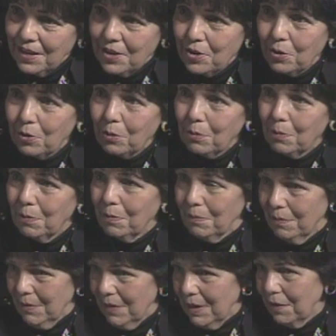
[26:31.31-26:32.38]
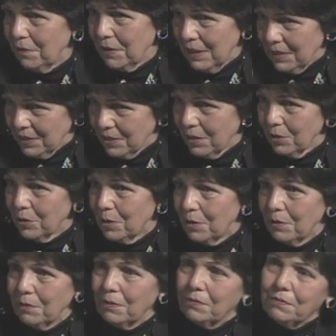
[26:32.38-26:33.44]
No levels,
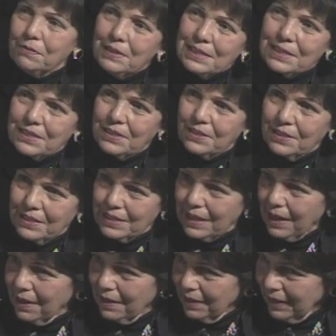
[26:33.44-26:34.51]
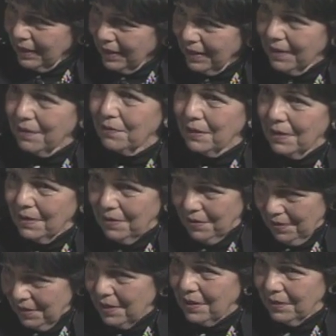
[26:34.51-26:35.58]
no first, second, level,
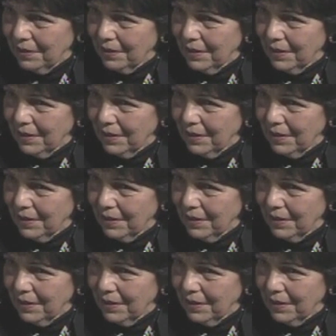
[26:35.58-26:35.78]
third